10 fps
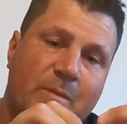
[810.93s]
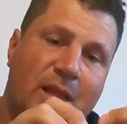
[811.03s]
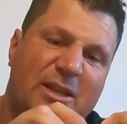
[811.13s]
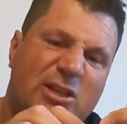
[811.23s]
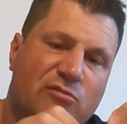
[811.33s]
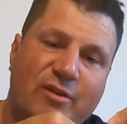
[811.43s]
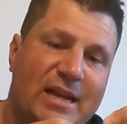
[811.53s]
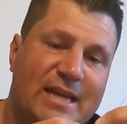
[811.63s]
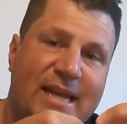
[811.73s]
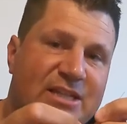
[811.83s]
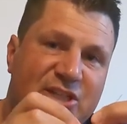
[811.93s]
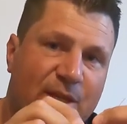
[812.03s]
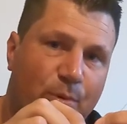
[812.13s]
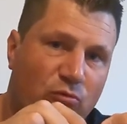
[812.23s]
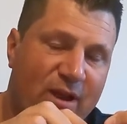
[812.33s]
This is a really easy,
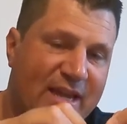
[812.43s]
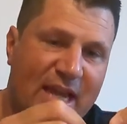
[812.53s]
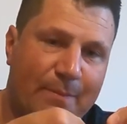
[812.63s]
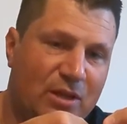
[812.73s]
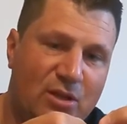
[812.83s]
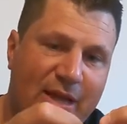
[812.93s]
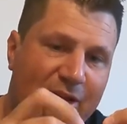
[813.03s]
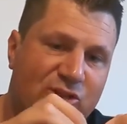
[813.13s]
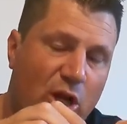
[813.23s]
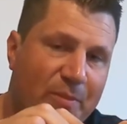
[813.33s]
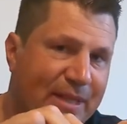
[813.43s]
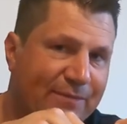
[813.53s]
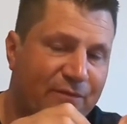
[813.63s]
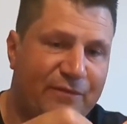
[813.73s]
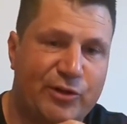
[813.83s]
simple rig here, but you catch so many
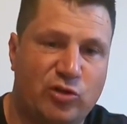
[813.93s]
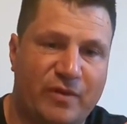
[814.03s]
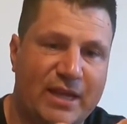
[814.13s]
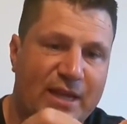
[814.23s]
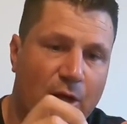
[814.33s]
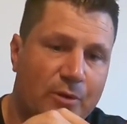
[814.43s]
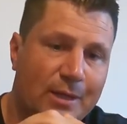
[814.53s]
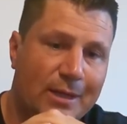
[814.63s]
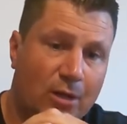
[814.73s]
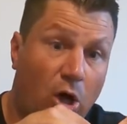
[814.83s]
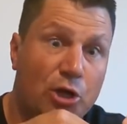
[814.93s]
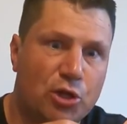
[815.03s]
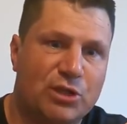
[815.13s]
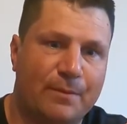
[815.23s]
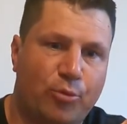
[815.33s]
different fish with it. You know, I
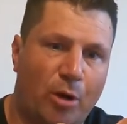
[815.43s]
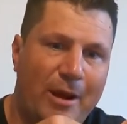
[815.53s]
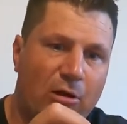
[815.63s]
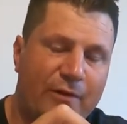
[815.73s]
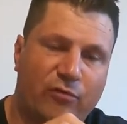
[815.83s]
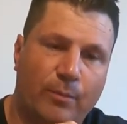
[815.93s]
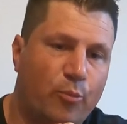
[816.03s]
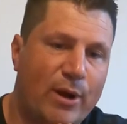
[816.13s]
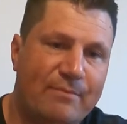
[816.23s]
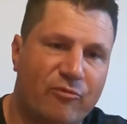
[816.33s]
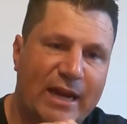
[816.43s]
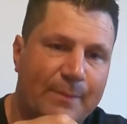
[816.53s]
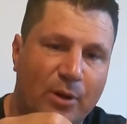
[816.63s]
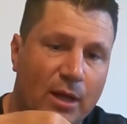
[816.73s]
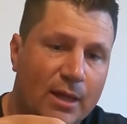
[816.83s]
use it primarily for a bream
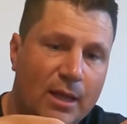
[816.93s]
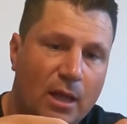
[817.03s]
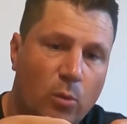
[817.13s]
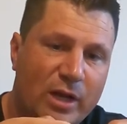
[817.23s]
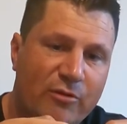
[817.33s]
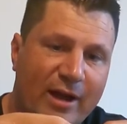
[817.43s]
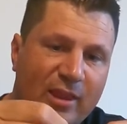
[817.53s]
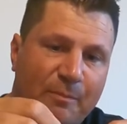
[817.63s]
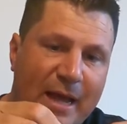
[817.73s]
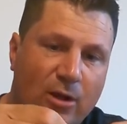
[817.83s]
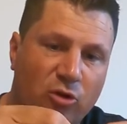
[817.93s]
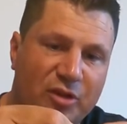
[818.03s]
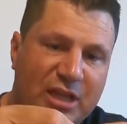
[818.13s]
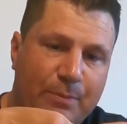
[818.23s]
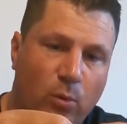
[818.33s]
rig, but when you're out the back on
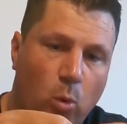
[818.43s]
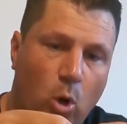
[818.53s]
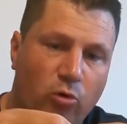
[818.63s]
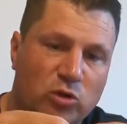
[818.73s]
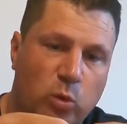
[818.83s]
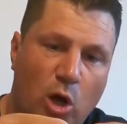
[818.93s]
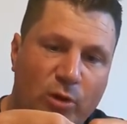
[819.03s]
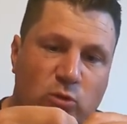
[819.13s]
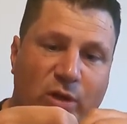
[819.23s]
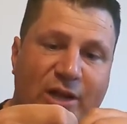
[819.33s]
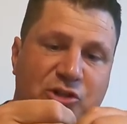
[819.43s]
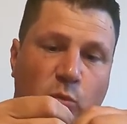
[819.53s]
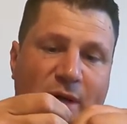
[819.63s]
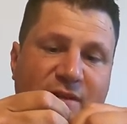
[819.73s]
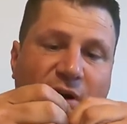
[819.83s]
the deeper water as well, this will catch your
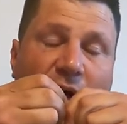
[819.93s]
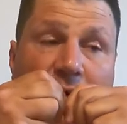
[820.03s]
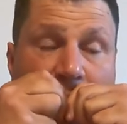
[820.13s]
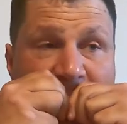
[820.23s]
weaver,